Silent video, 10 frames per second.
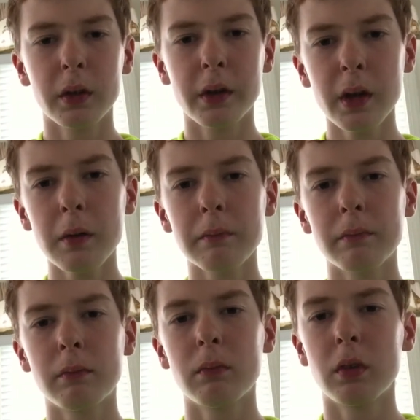Yep,
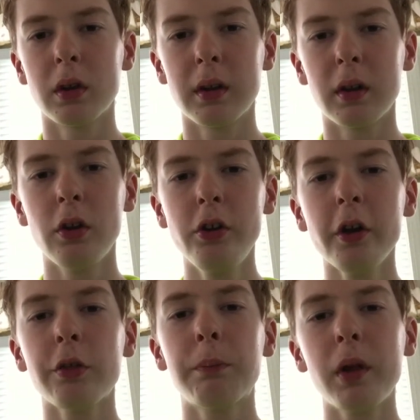you
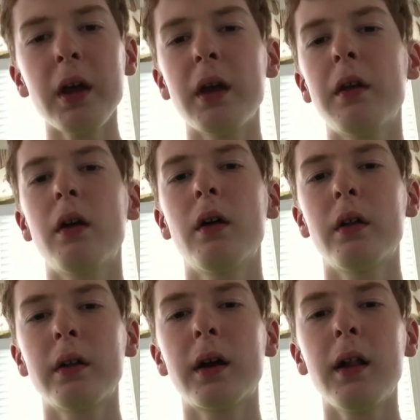just played
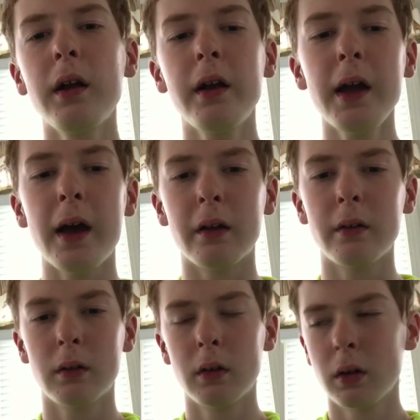the clarinet.
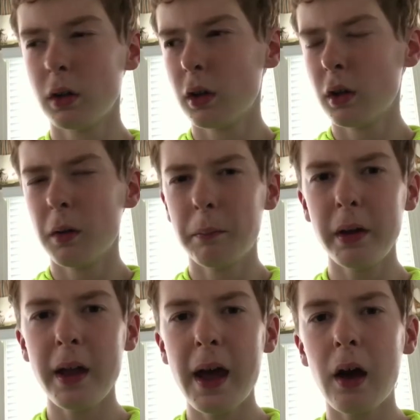But
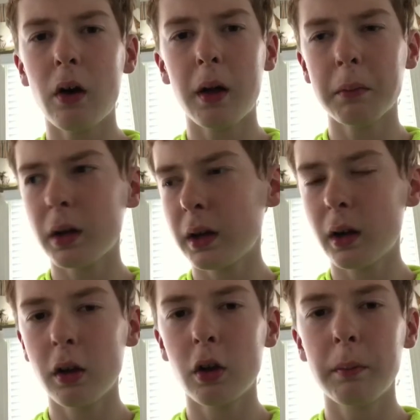now I'm going to get a
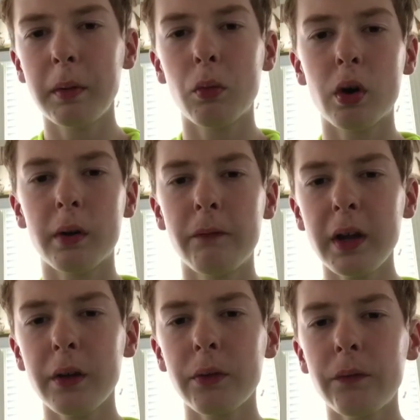little bit more
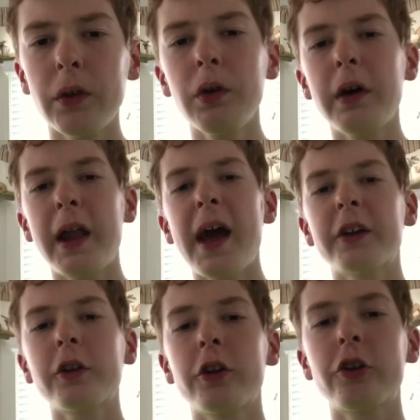advanced with you and
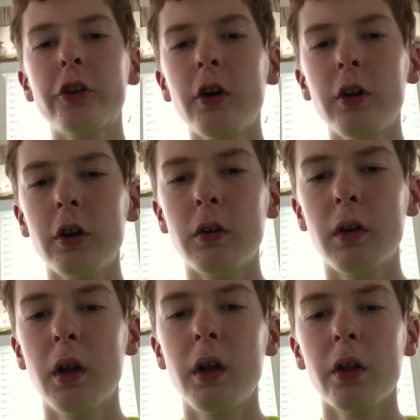actually show you
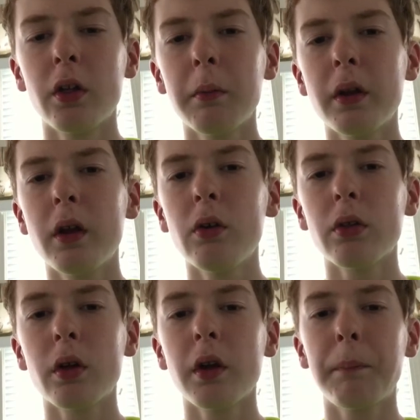some of the notes
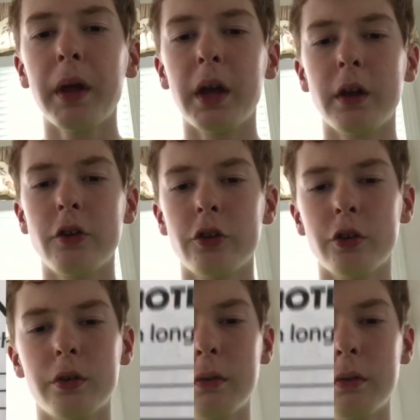on the page.